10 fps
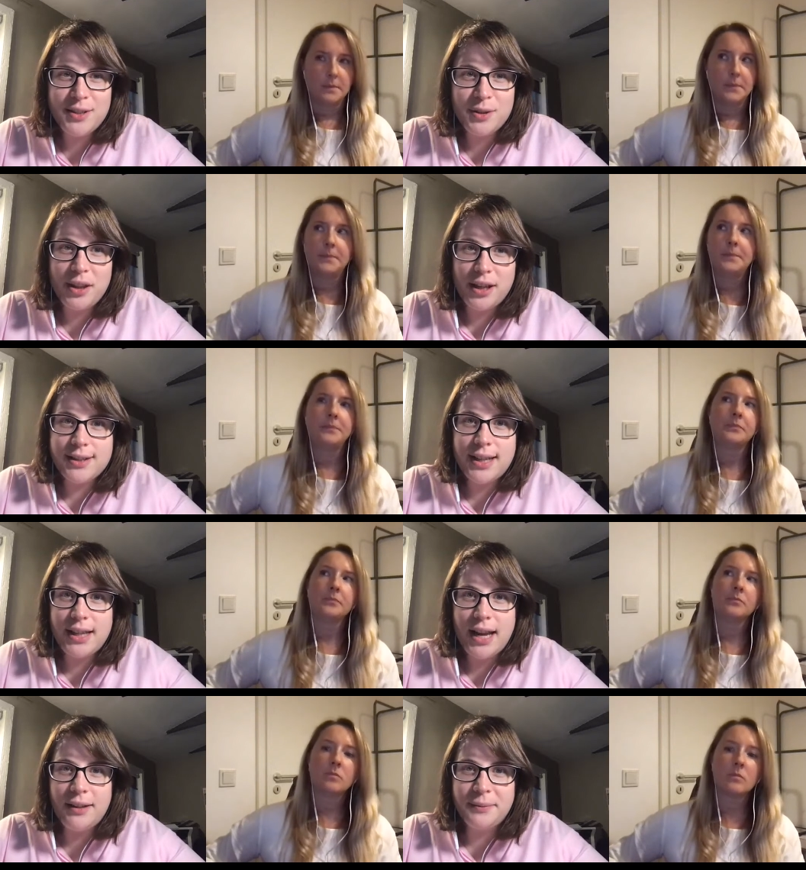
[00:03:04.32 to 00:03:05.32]
Speaker 1: or things like
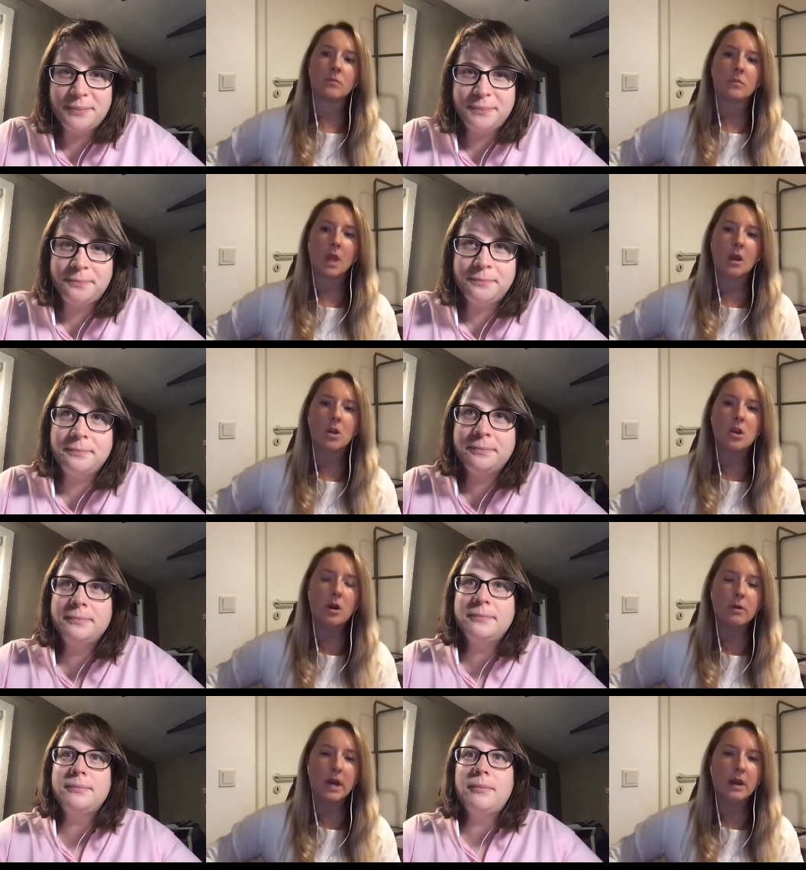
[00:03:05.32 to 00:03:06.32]
that?
Speaker 2: No,
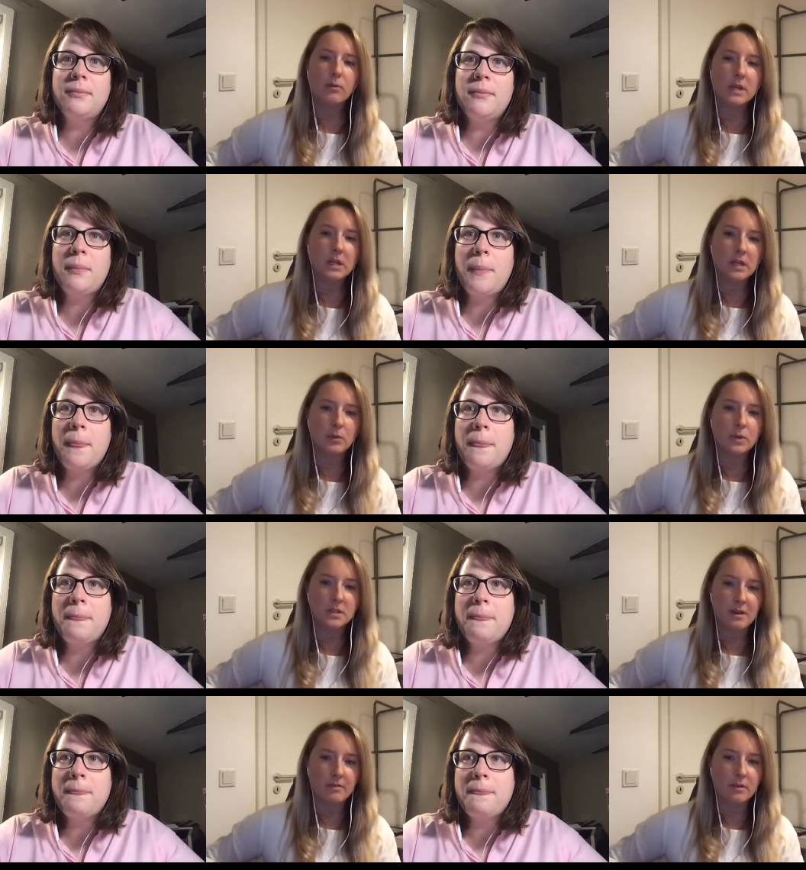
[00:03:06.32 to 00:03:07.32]
not really. It was
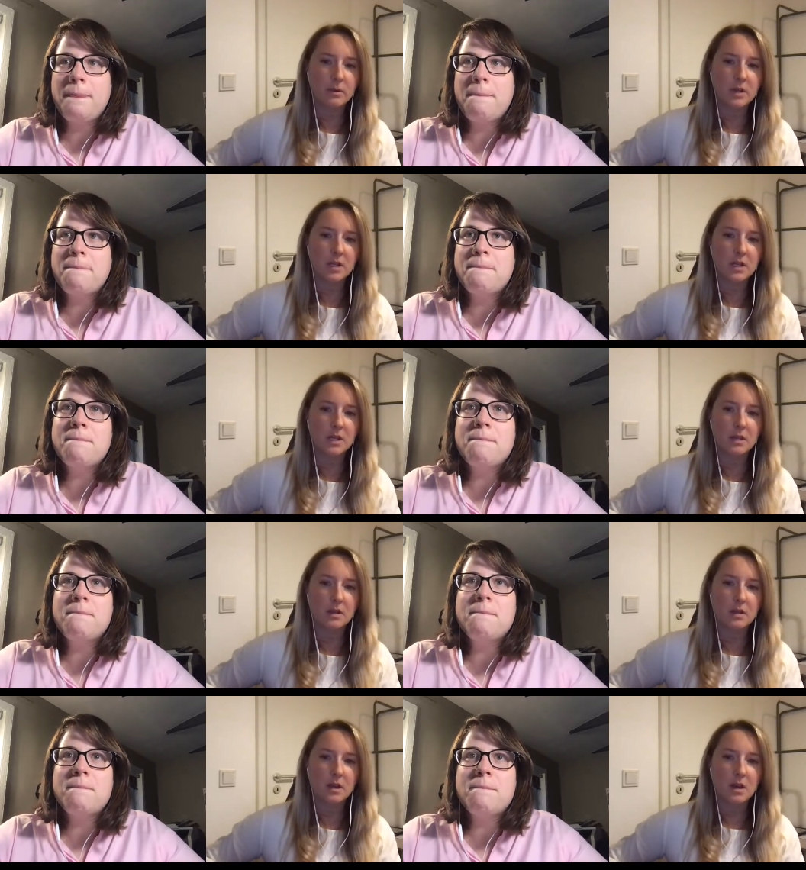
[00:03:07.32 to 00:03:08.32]
never really.
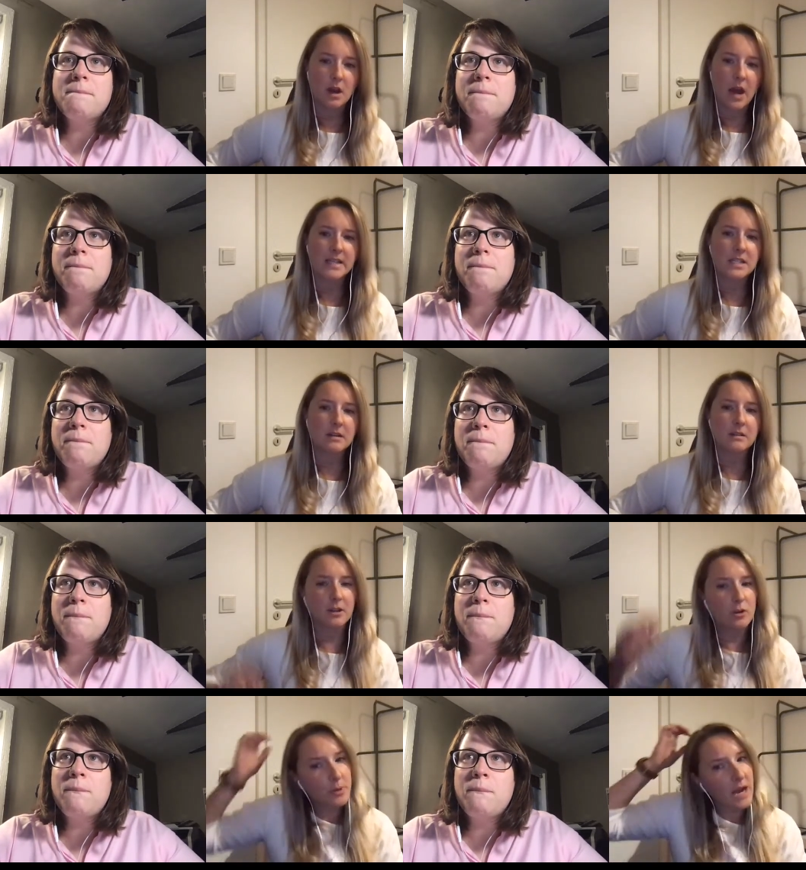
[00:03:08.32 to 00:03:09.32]
I did a
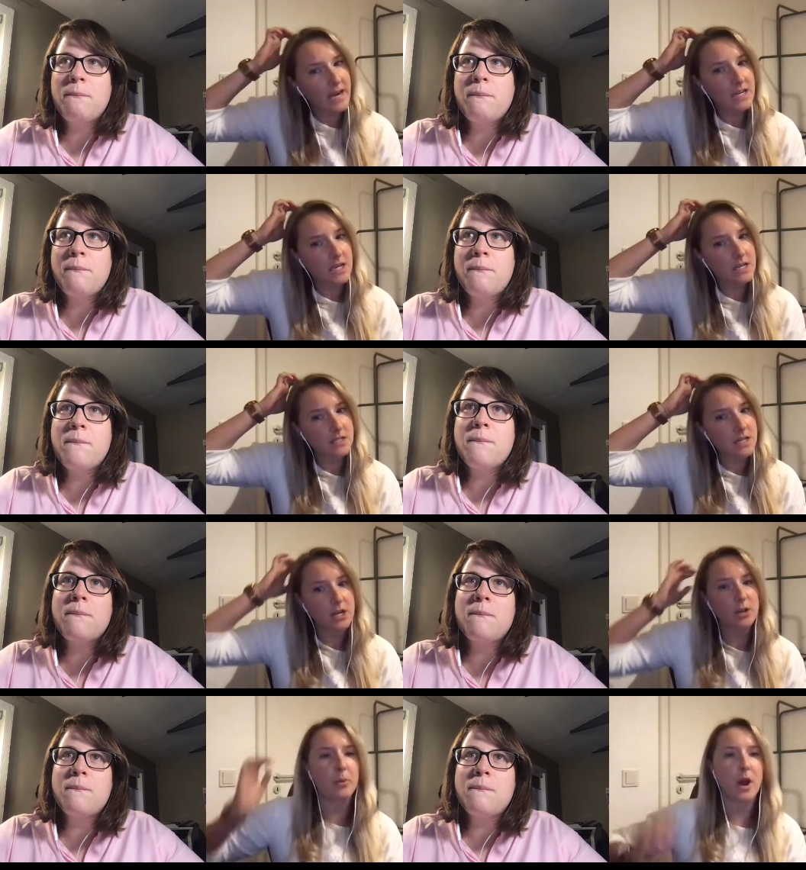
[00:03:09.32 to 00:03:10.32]
little bit. I didn't get to study
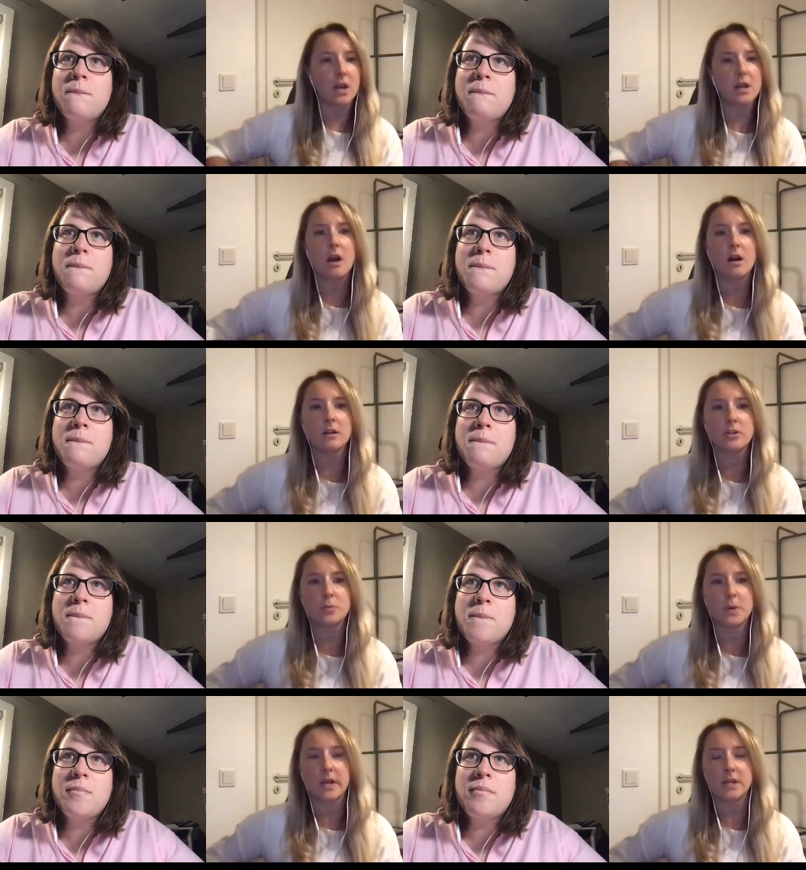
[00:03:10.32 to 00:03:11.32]
abroad in college,
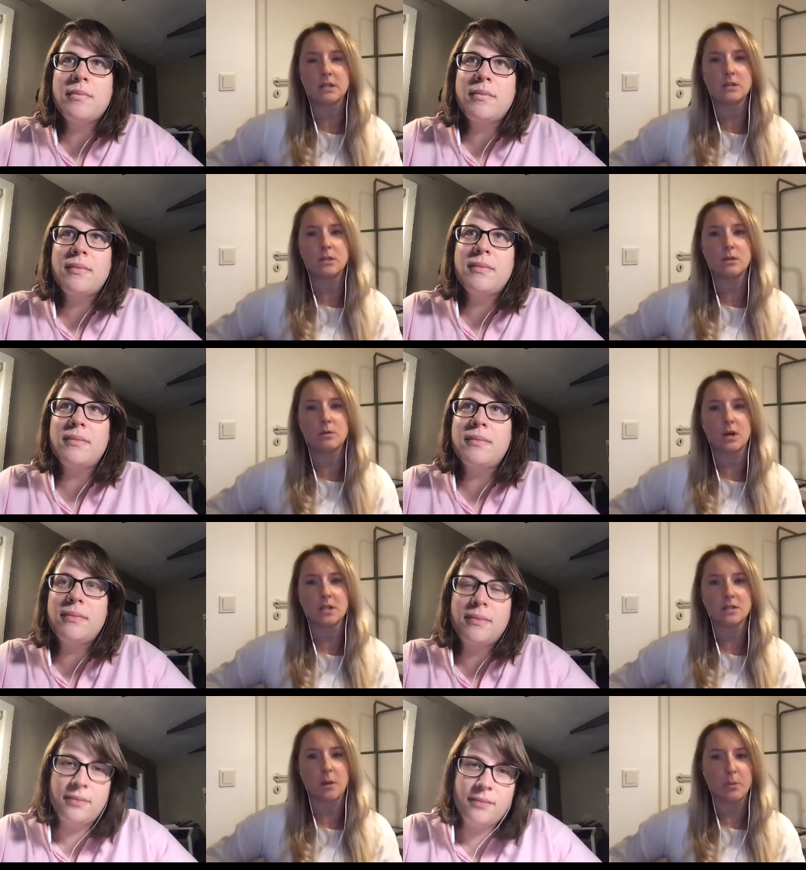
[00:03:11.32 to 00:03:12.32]
but I did do a
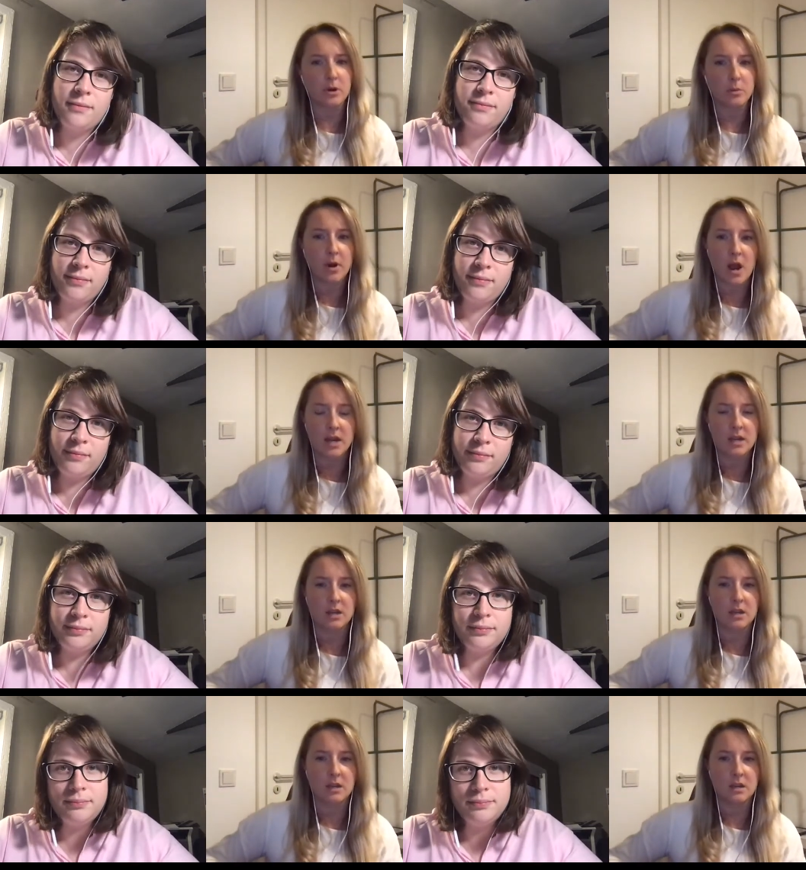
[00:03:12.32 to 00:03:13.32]
summer abroad
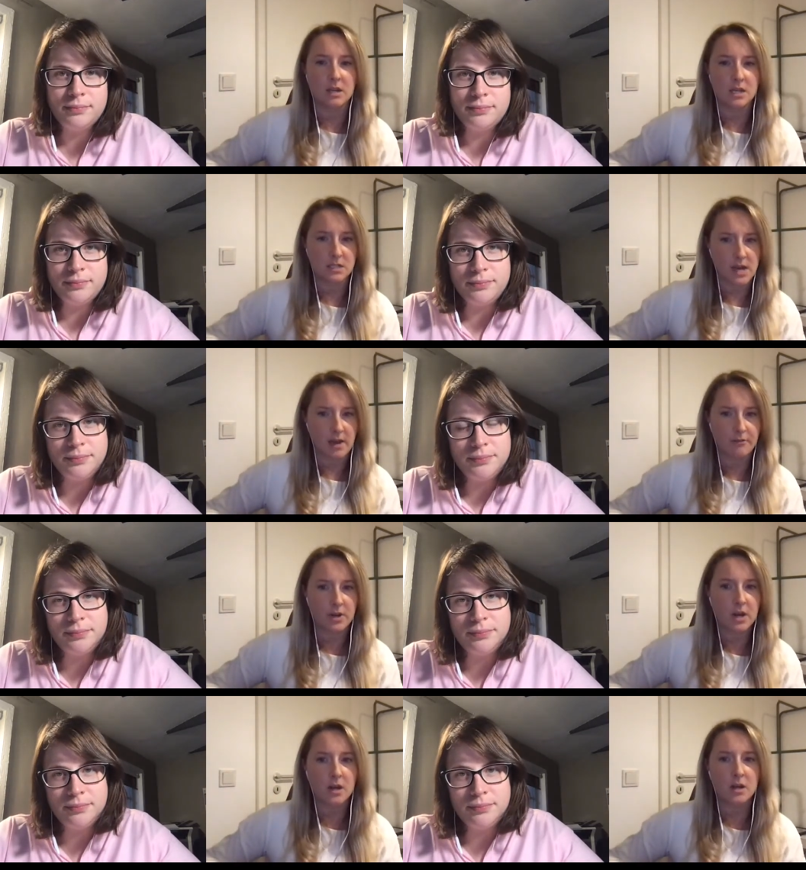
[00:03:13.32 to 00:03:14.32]
in East
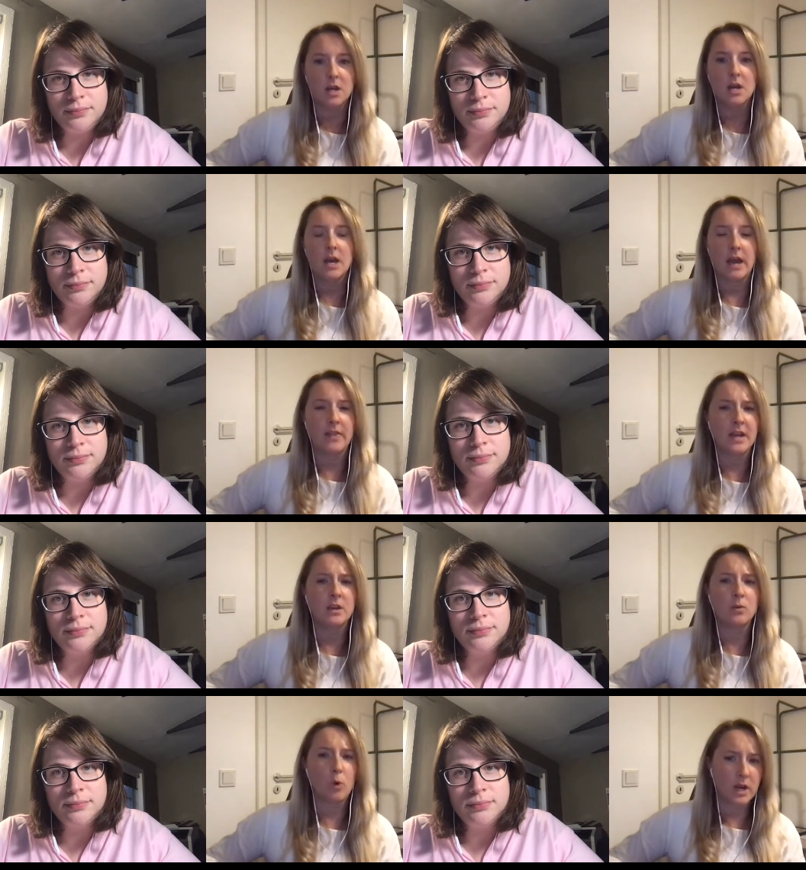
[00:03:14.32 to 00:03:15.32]
Africa, and
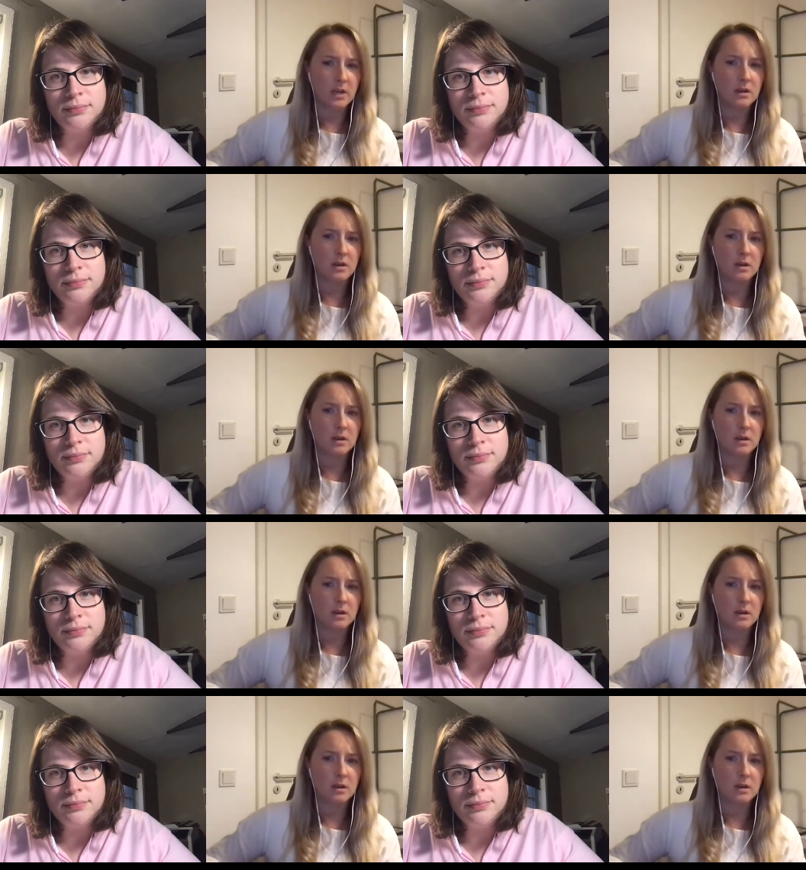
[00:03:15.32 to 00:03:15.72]
then one